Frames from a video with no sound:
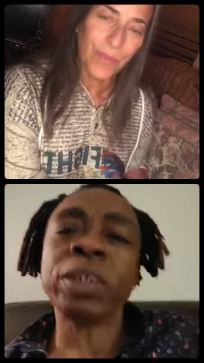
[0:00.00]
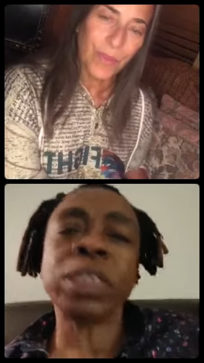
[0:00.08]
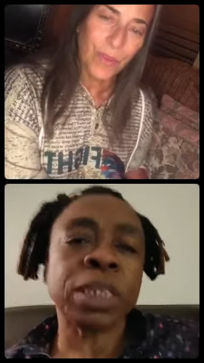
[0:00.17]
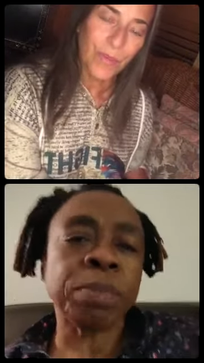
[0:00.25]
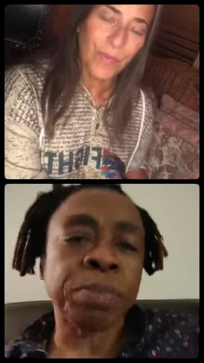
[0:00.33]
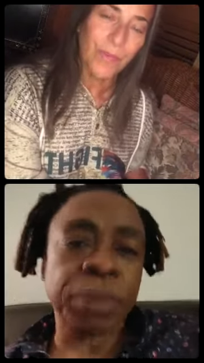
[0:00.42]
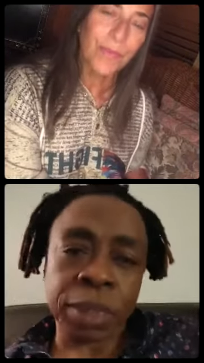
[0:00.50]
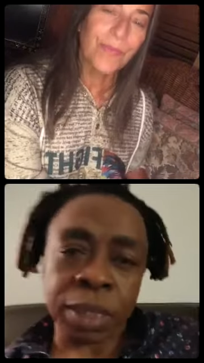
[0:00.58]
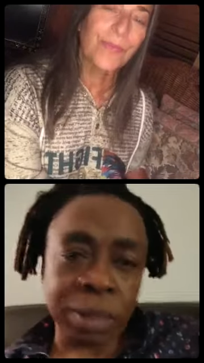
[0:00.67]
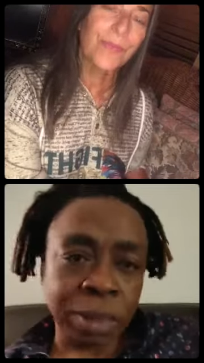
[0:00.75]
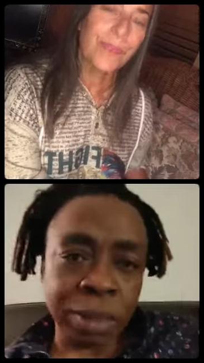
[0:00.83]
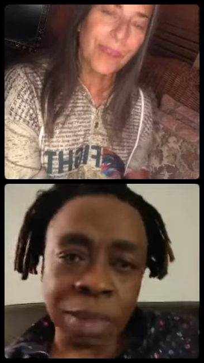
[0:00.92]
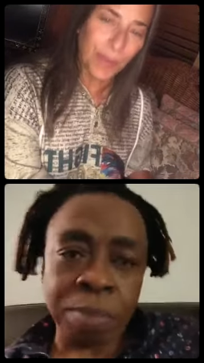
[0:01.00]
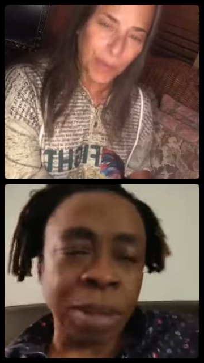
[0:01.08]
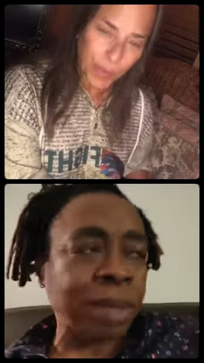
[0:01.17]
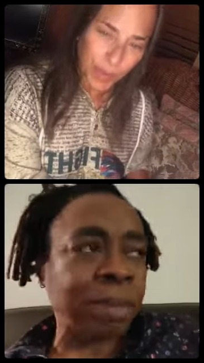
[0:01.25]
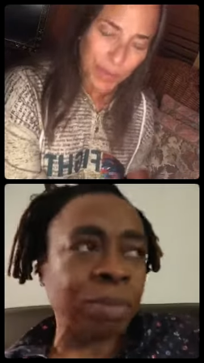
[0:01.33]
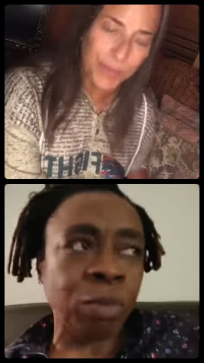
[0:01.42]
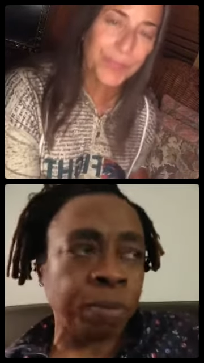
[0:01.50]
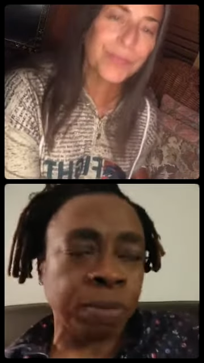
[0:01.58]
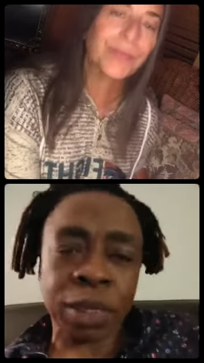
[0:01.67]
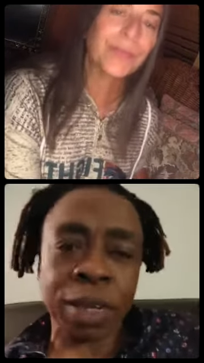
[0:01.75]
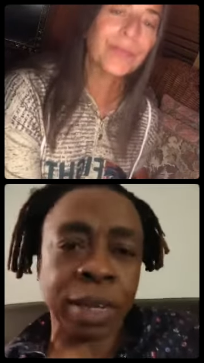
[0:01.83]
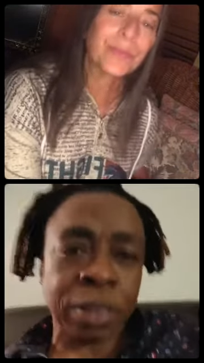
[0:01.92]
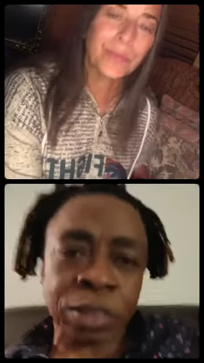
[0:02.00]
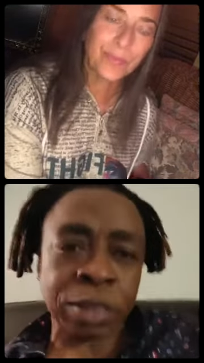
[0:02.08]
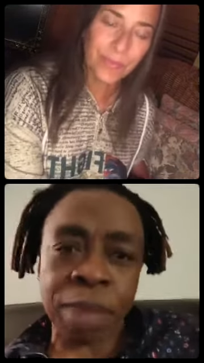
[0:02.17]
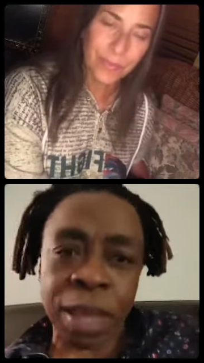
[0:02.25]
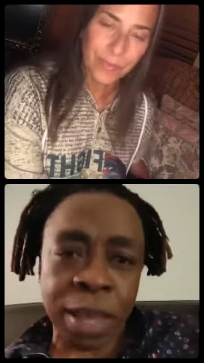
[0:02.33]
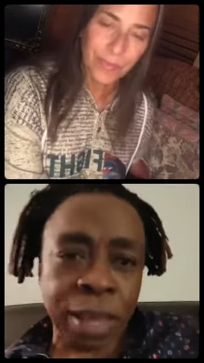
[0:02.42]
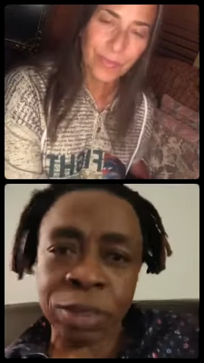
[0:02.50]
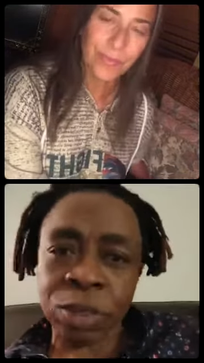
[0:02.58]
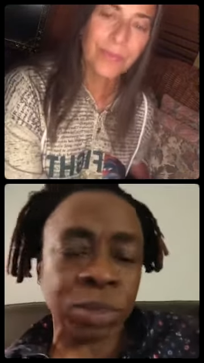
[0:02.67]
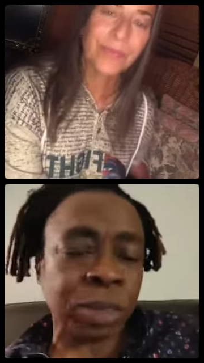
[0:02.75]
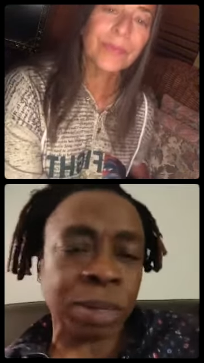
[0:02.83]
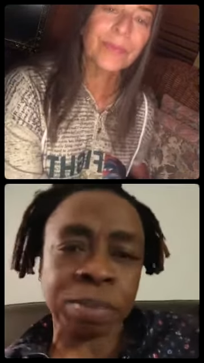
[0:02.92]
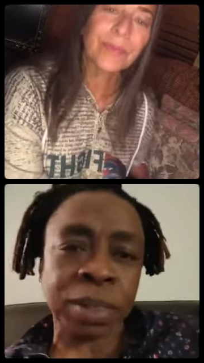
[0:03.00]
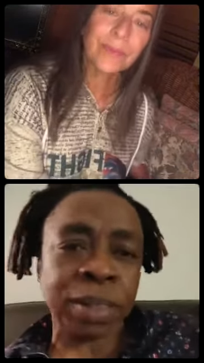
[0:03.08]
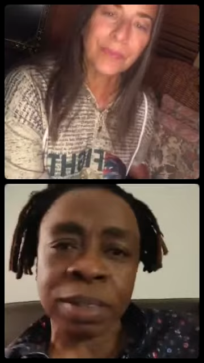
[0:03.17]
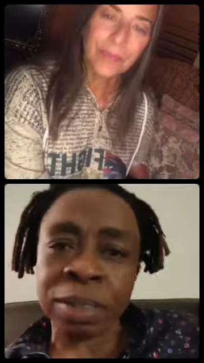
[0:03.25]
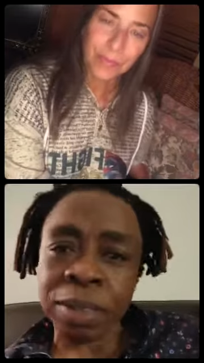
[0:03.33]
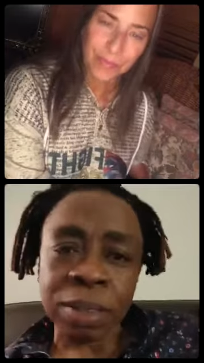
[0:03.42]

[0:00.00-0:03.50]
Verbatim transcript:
Speaker 1: simple things. Simple. I might whip together some eggs or something